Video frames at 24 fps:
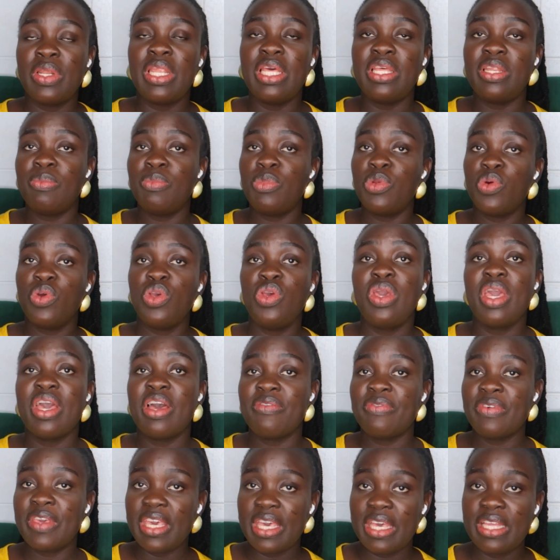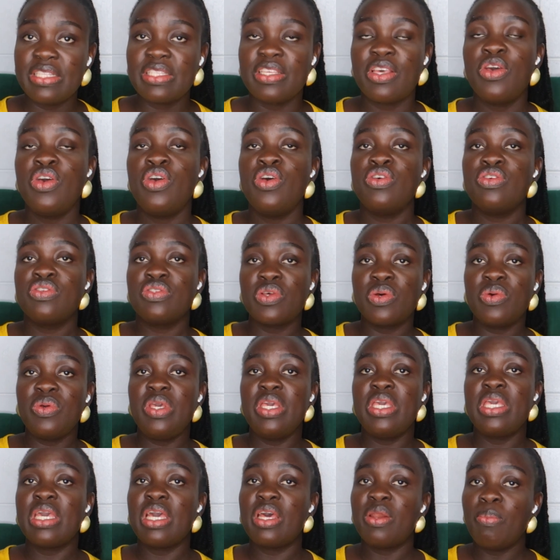Let them know you have kids so
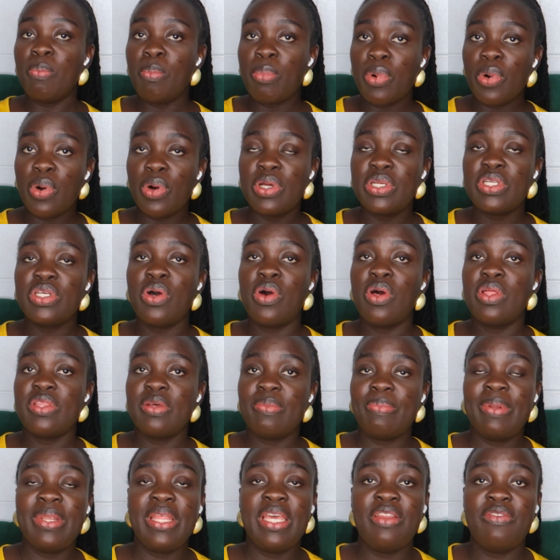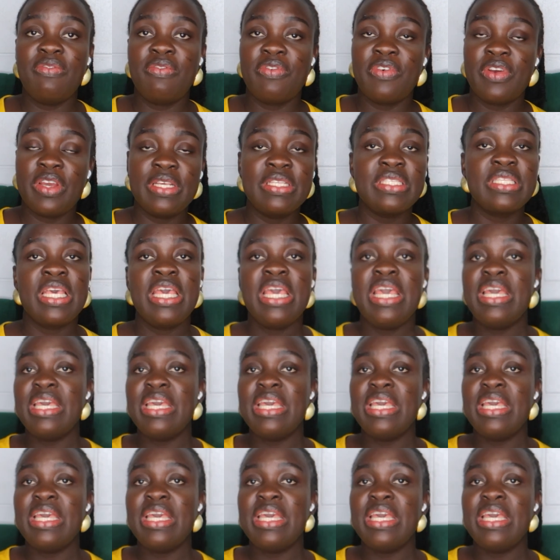you can board on the plane first.